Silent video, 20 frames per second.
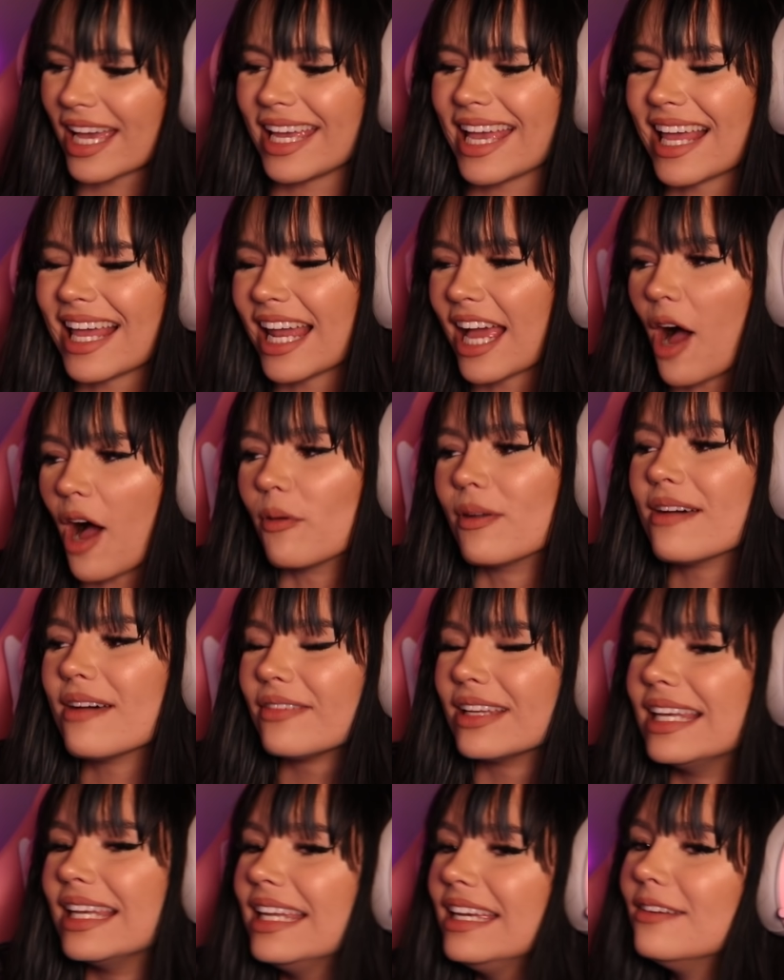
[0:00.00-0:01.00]
yeah, like, I'll never
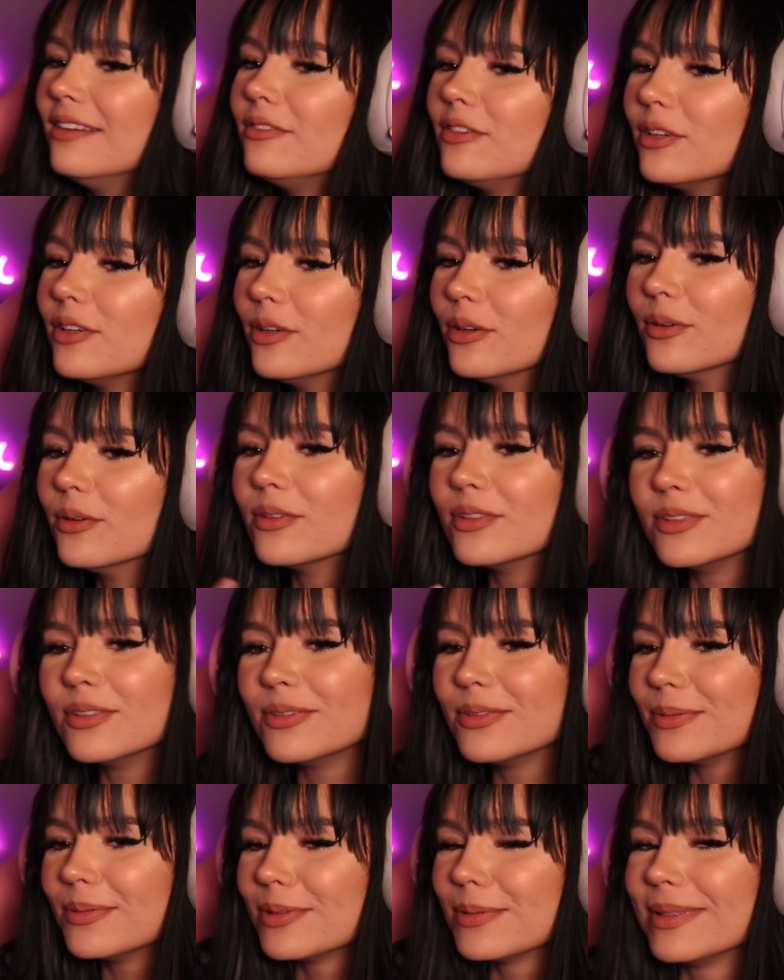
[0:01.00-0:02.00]
leave you.
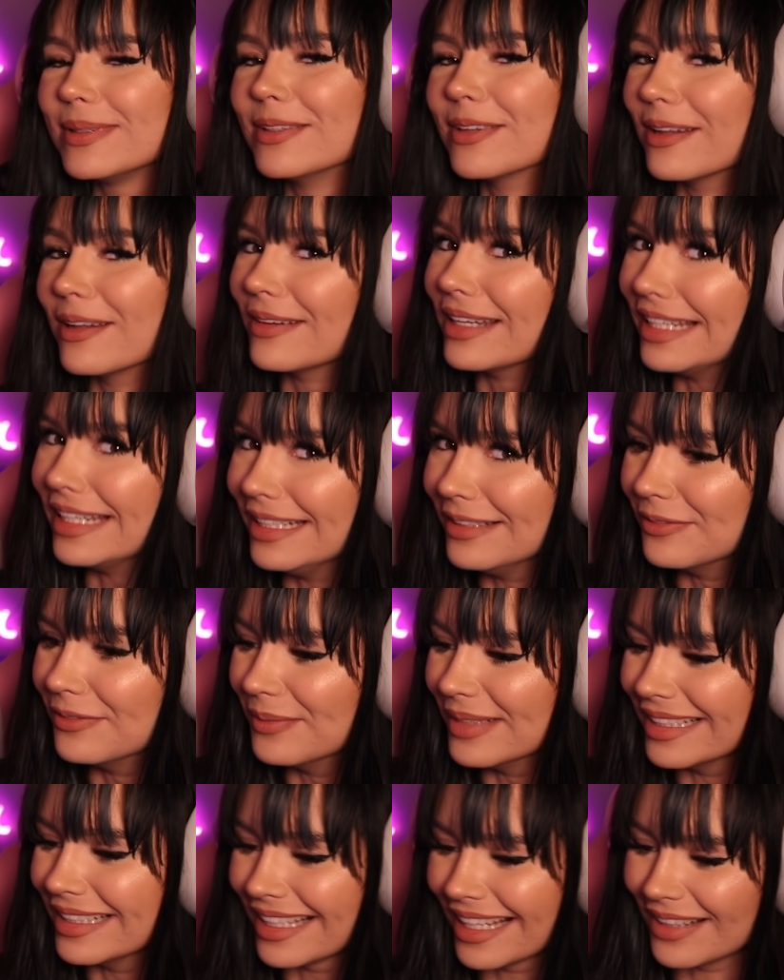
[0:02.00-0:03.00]
You'll never leave
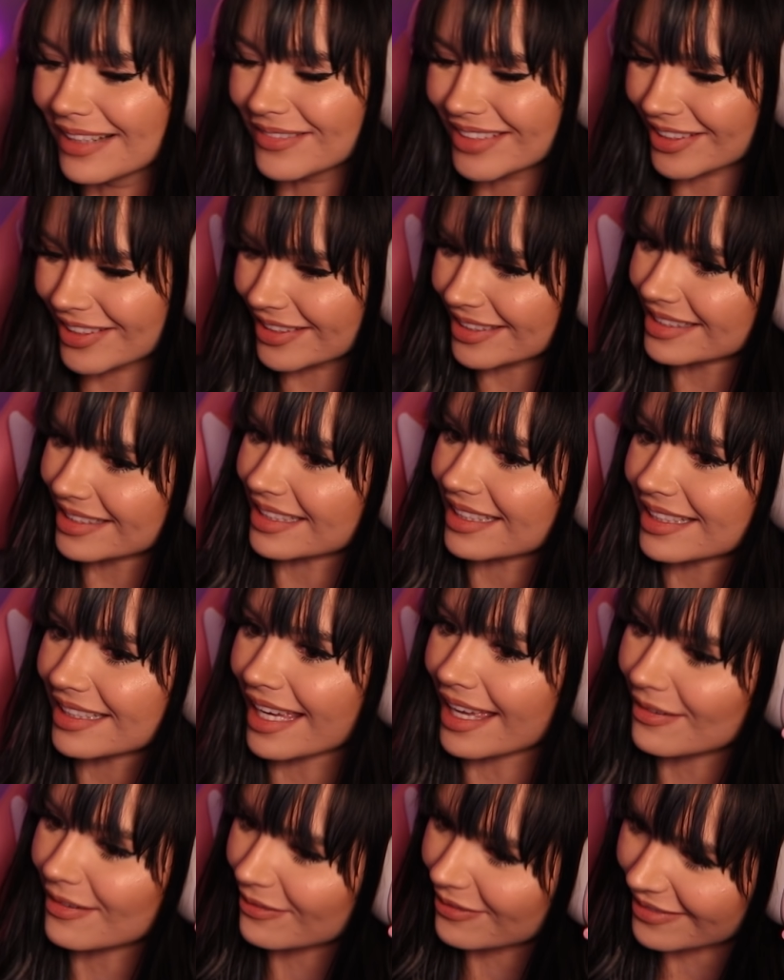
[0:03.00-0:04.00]
me. Like, we're not
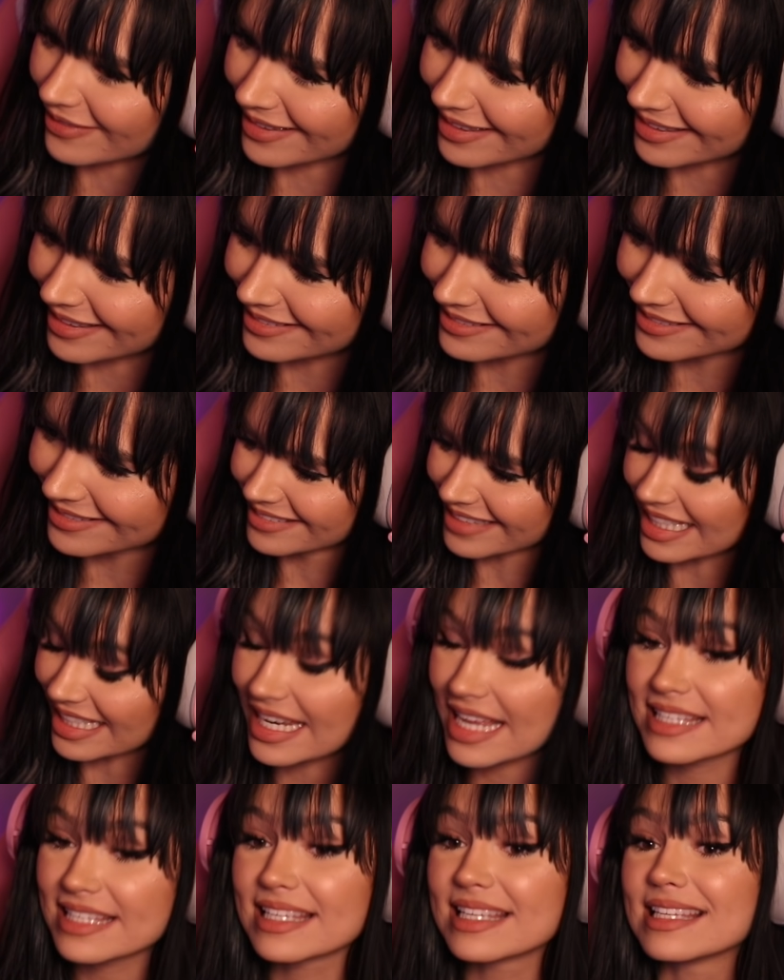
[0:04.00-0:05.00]
together.
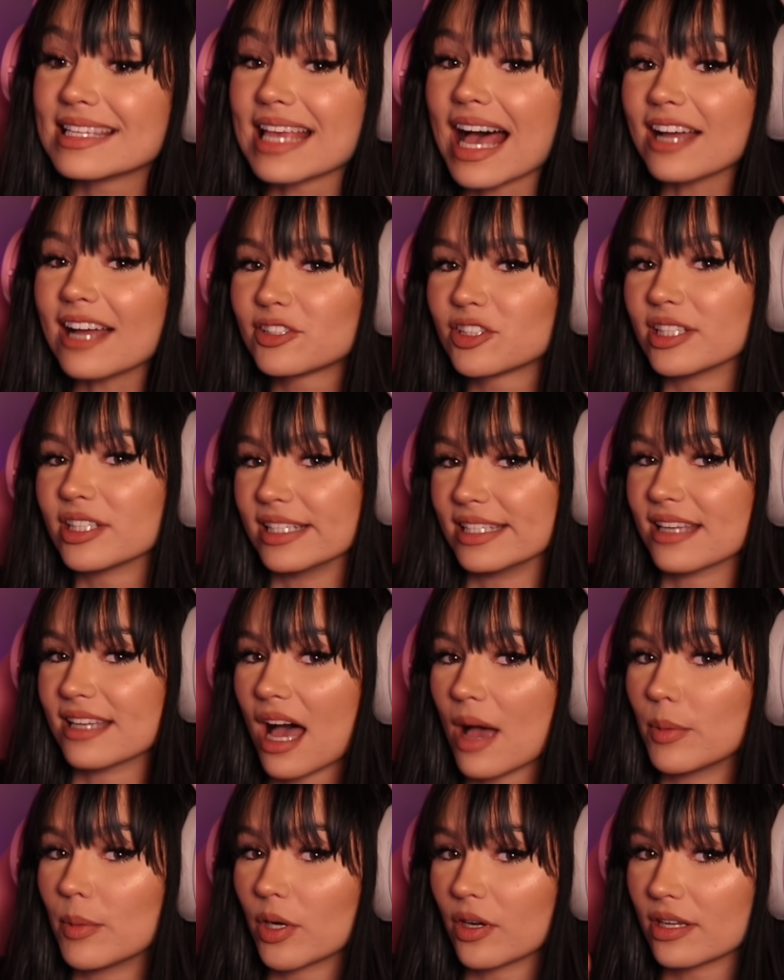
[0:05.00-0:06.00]
Unless this is actually
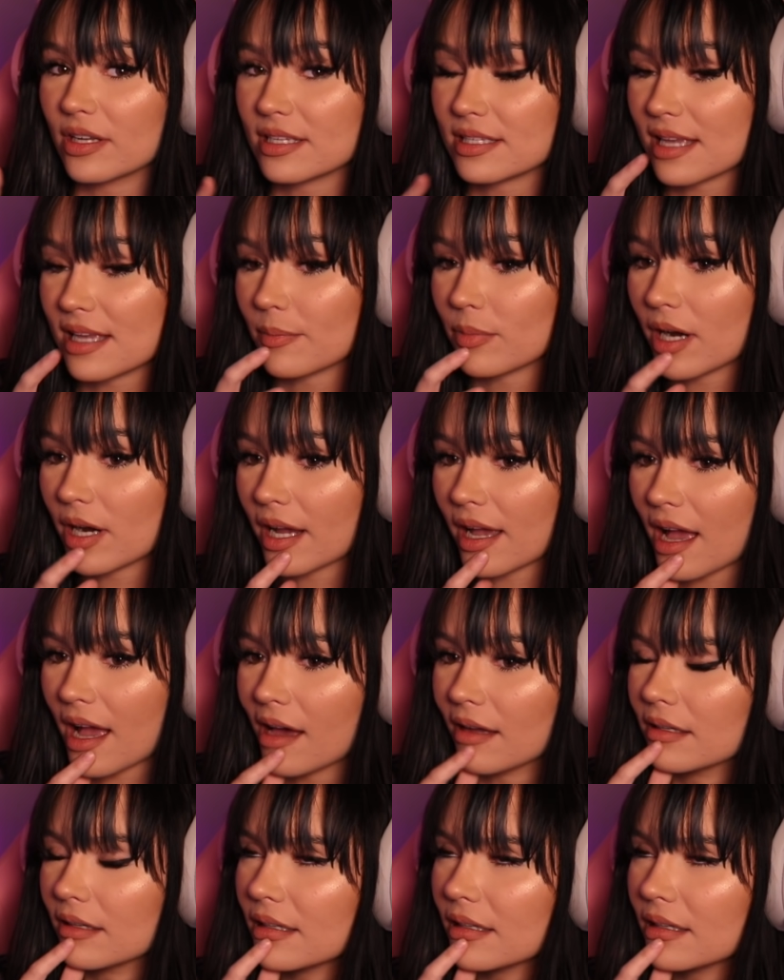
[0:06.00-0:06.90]
Simon on a separate account.